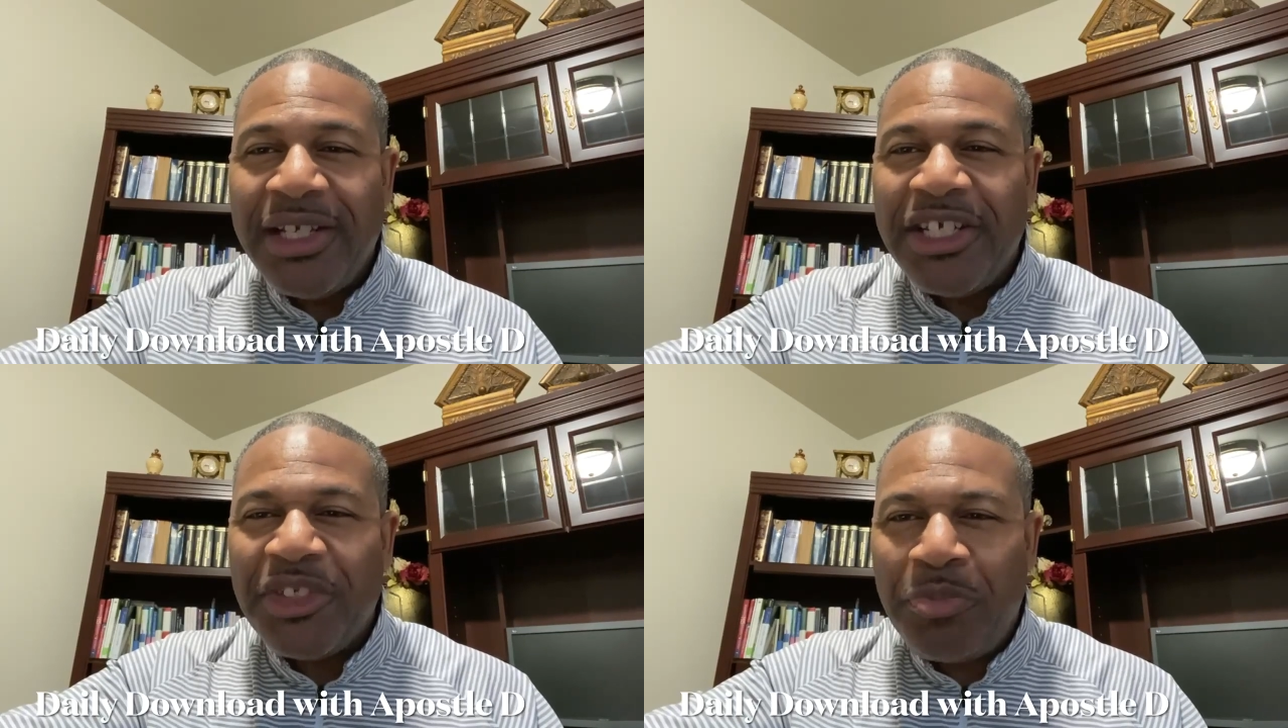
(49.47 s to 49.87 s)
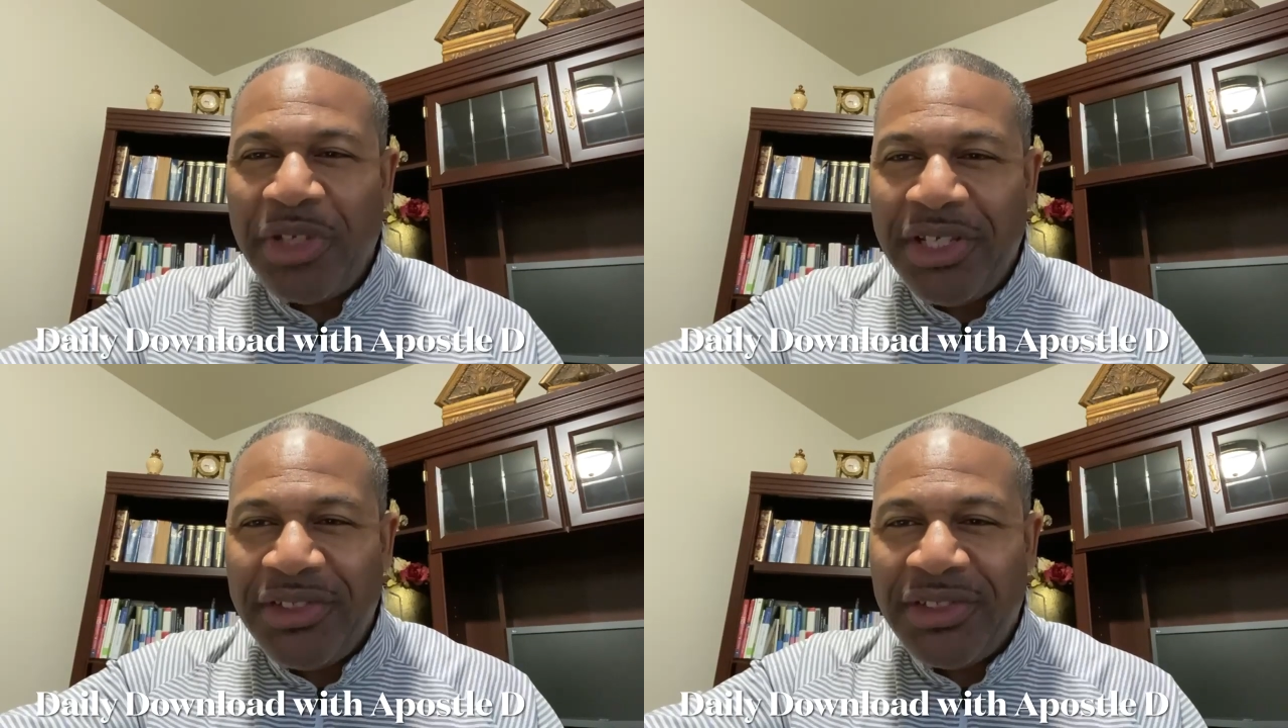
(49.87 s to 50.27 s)
His
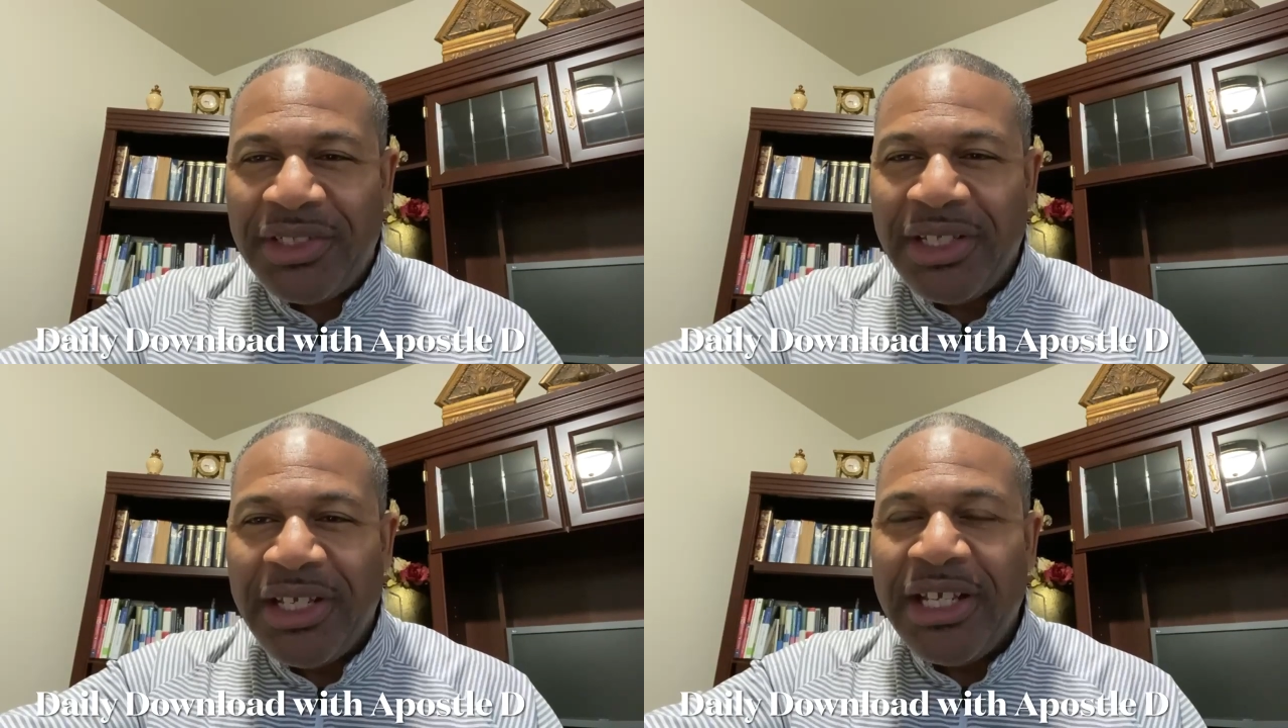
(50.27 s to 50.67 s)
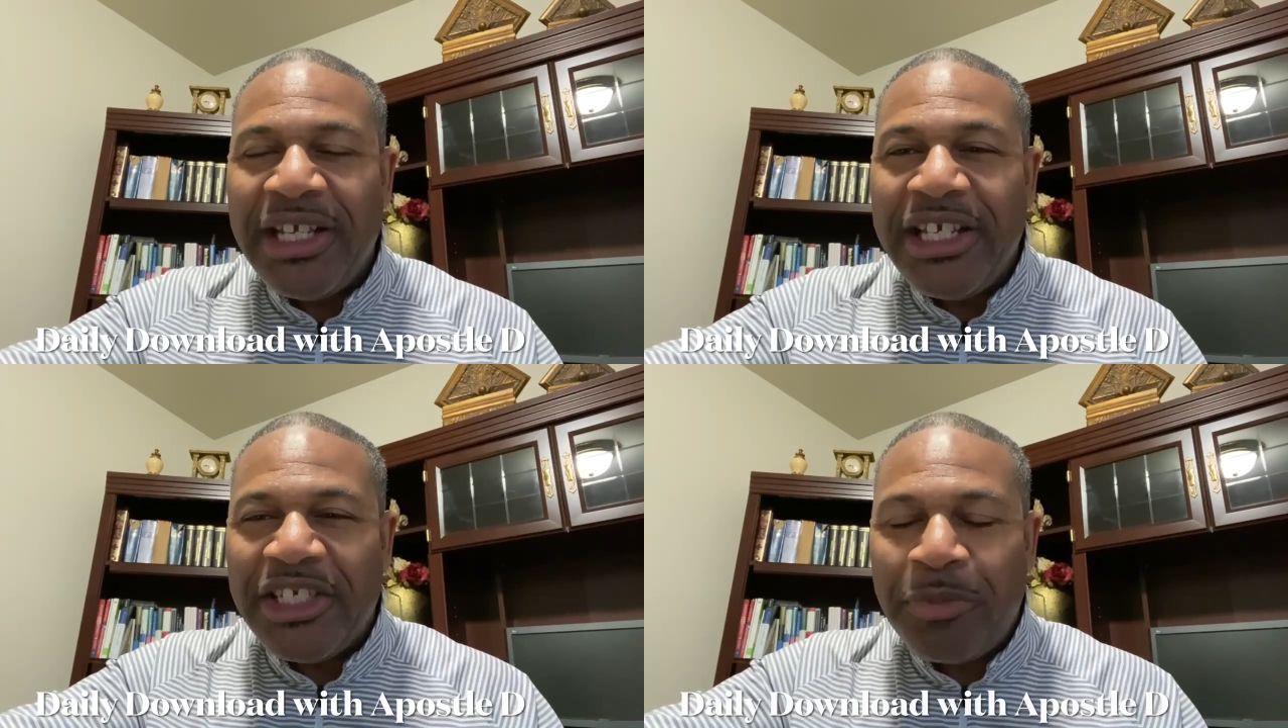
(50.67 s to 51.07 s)
peace,
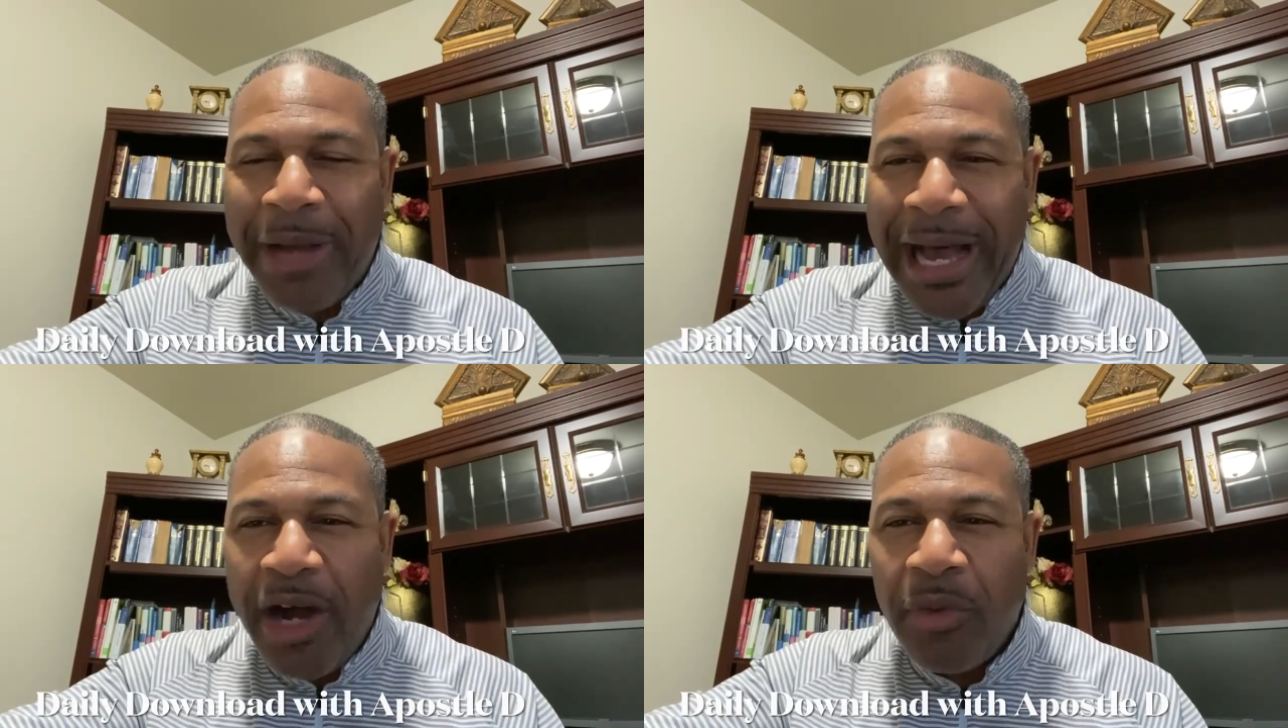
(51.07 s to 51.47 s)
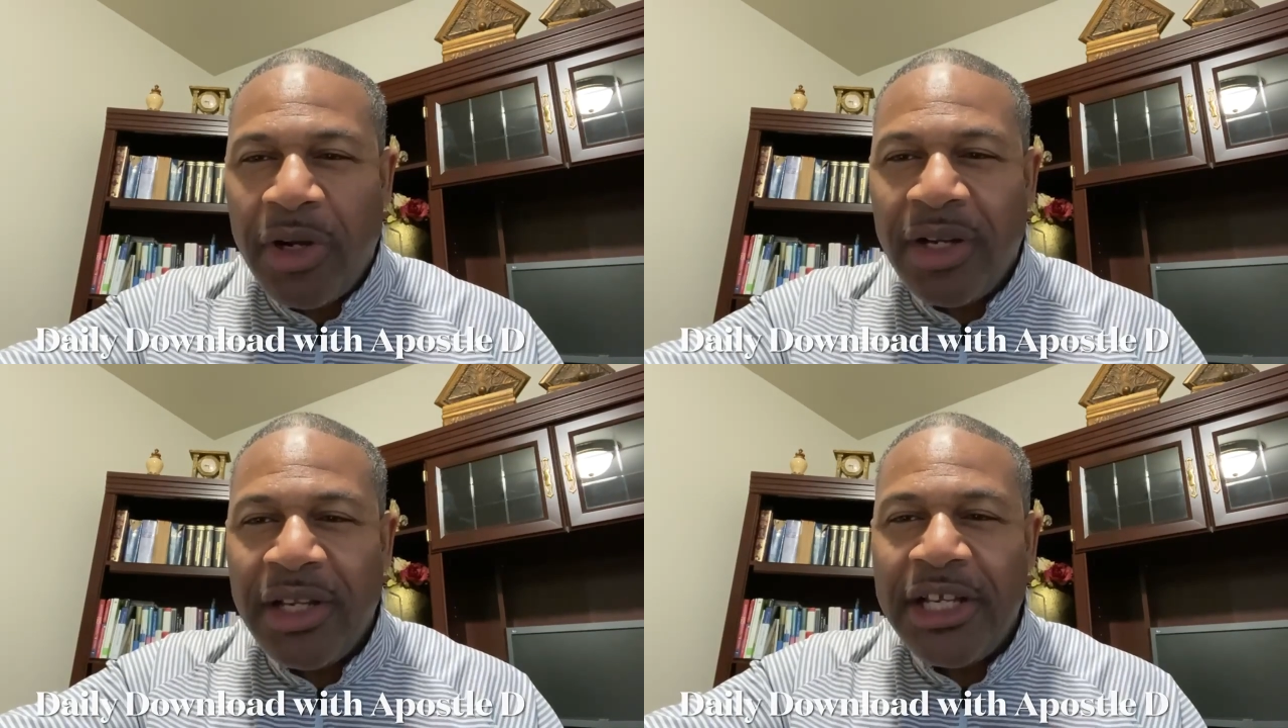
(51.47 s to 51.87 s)
His
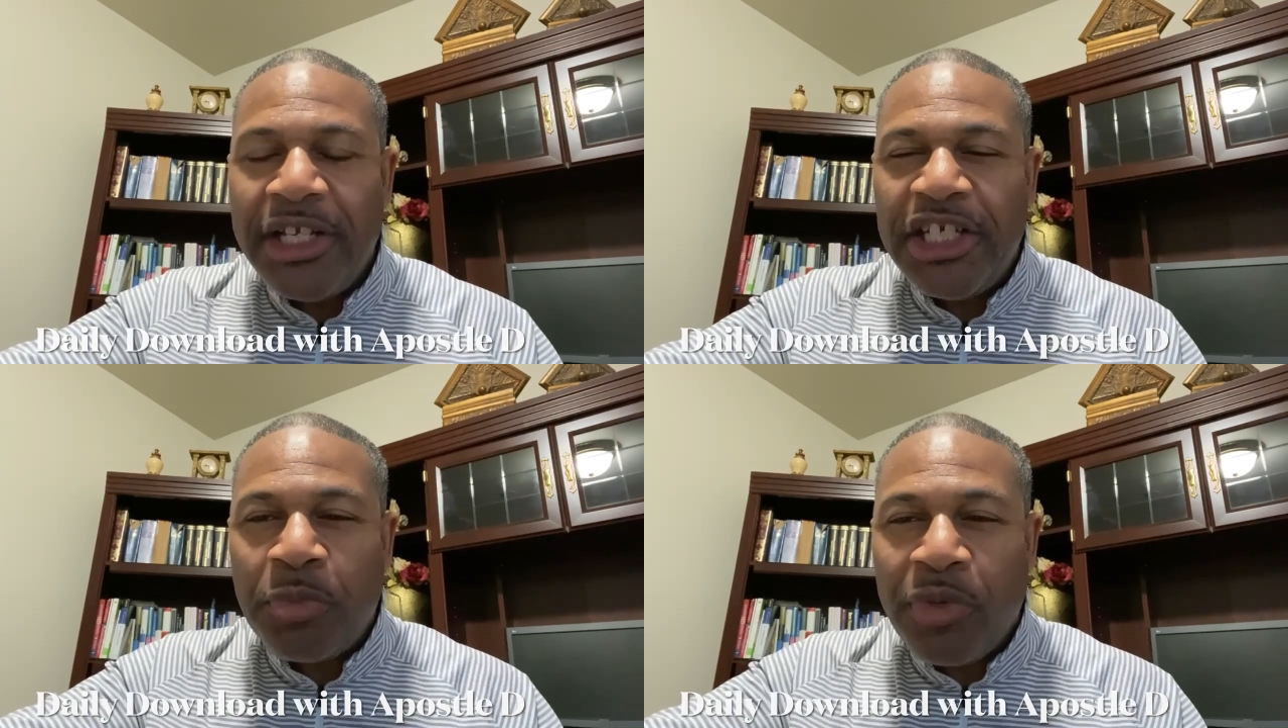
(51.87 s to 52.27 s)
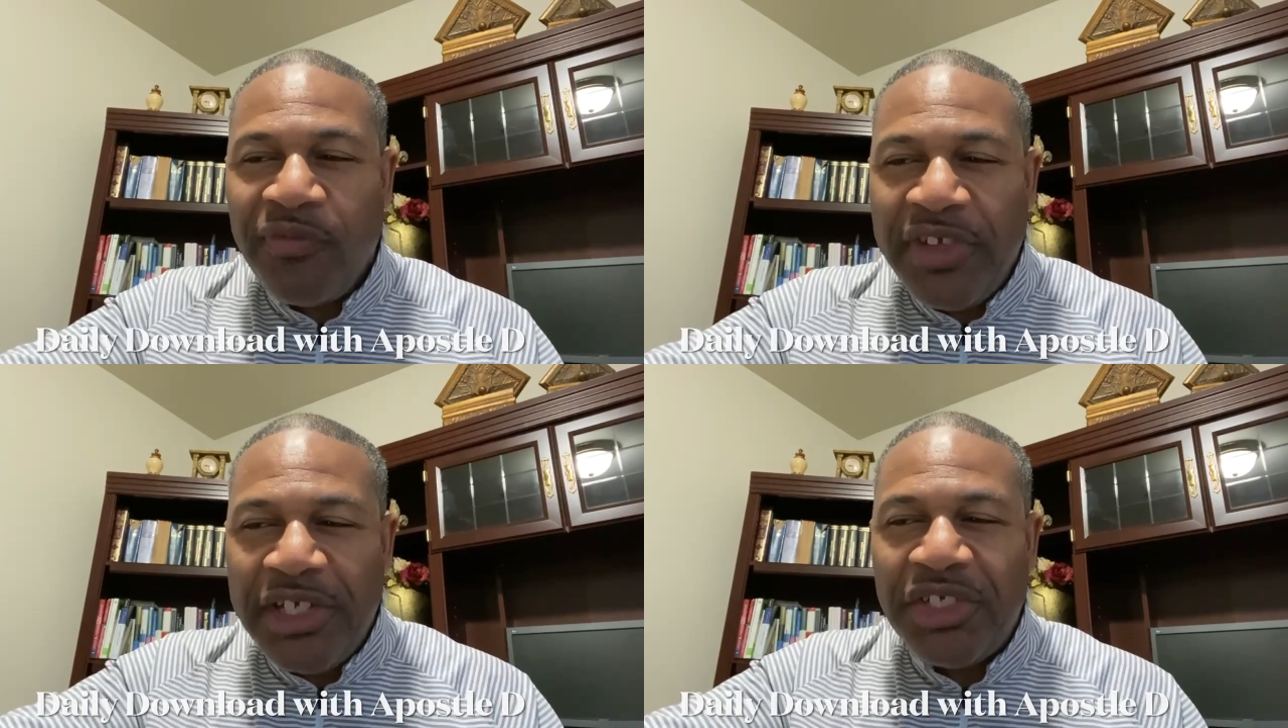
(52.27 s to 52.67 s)
power, His
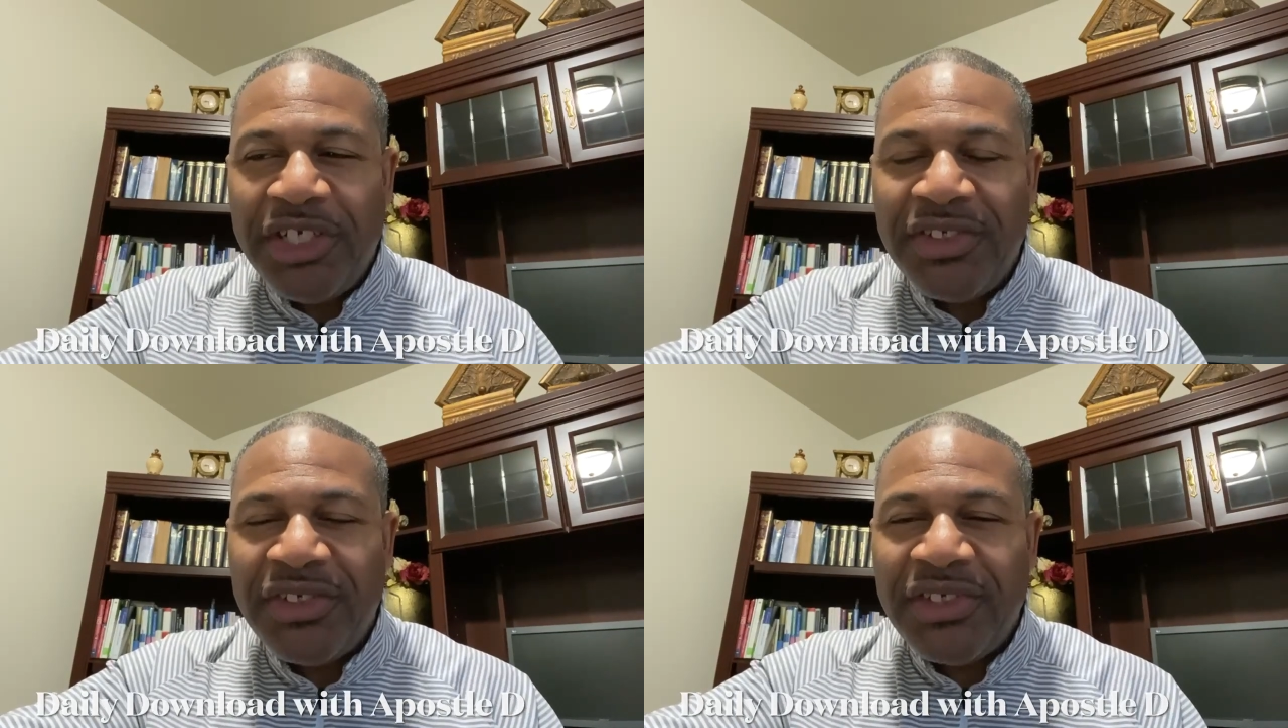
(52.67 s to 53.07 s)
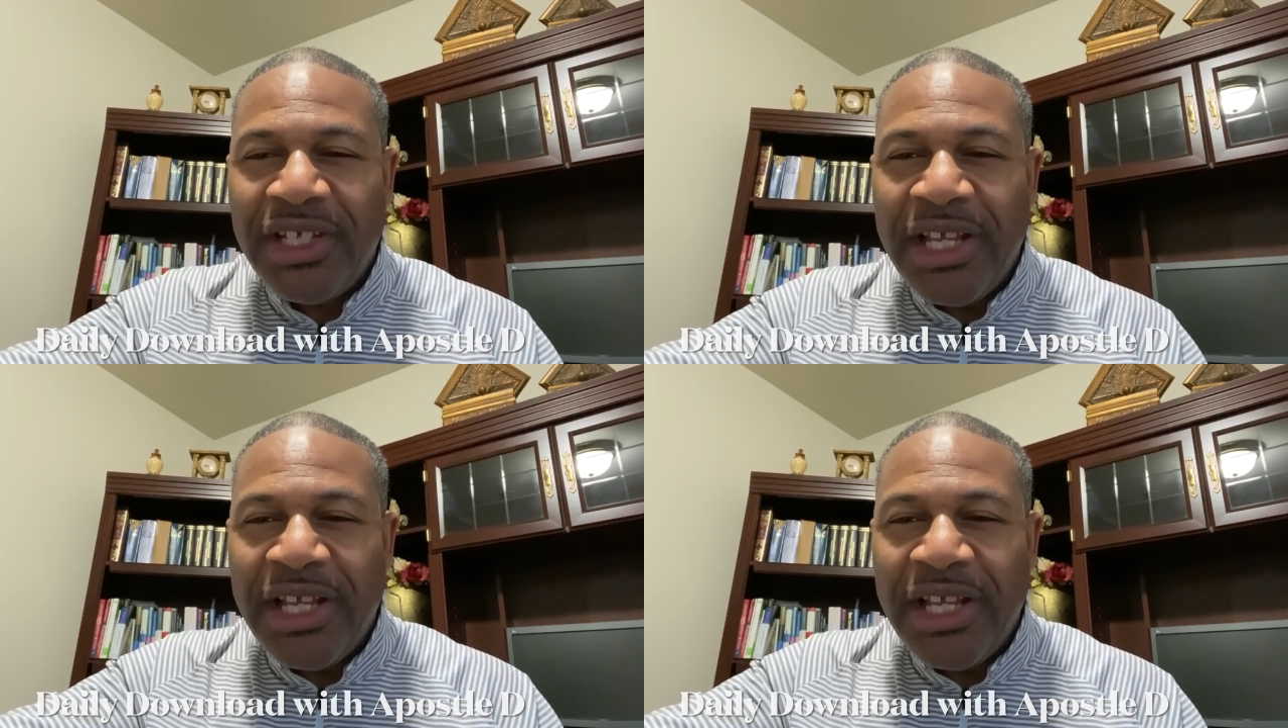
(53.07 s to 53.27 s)
provisions,